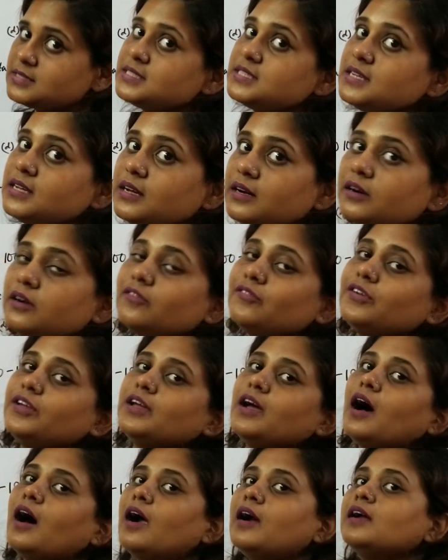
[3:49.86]
Here we
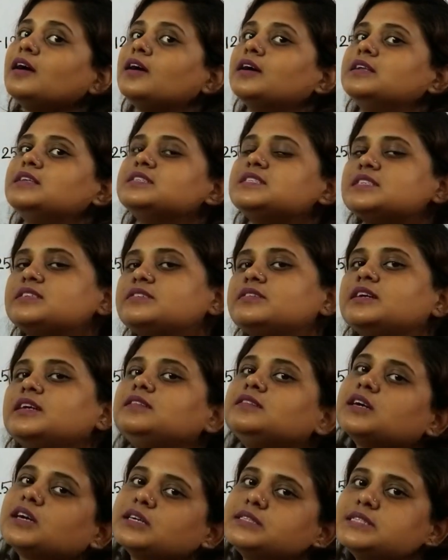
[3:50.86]
are considering
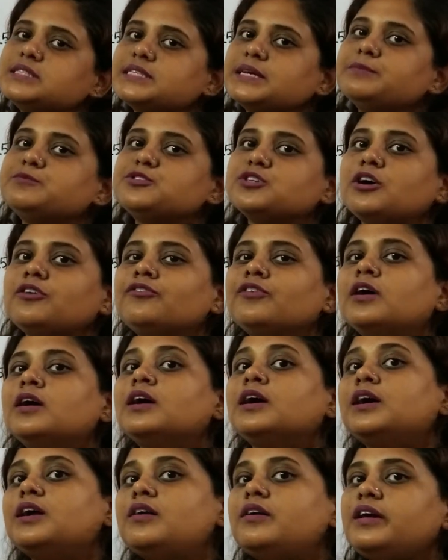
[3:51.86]
the concept of
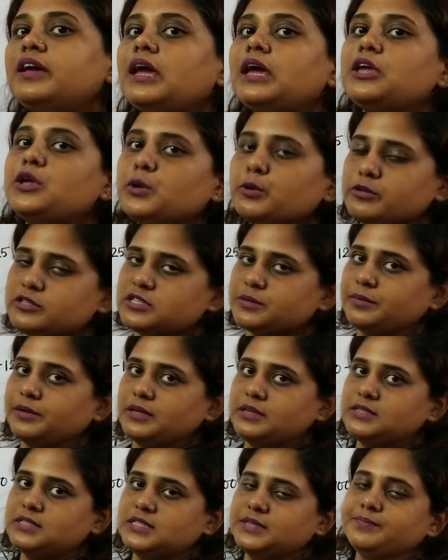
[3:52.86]

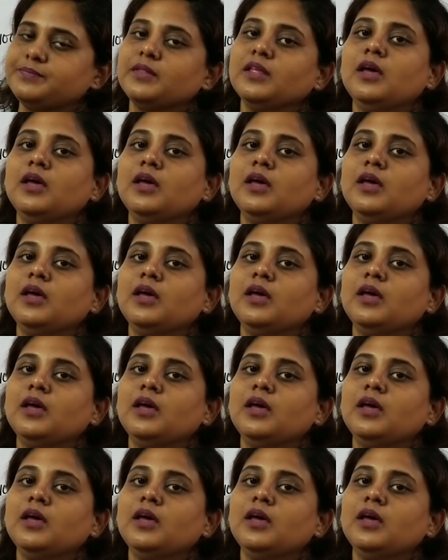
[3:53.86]
reusability.